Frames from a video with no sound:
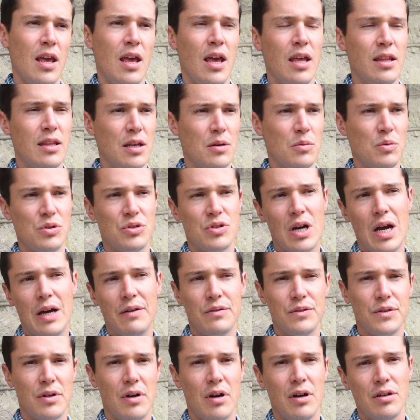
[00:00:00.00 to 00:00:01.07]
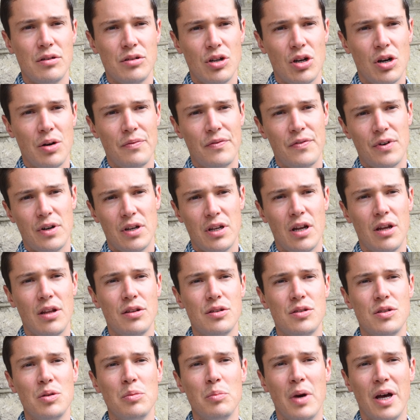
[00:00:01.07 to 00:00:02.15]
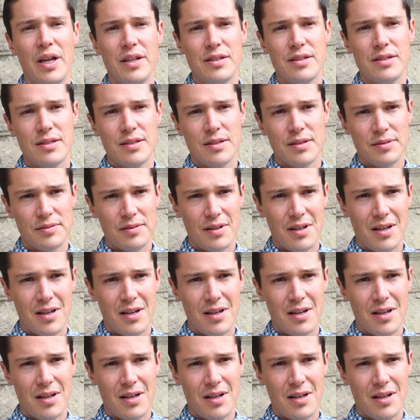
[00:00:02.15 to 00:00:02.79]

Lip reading: and then we traveled around Europe for another 2 months.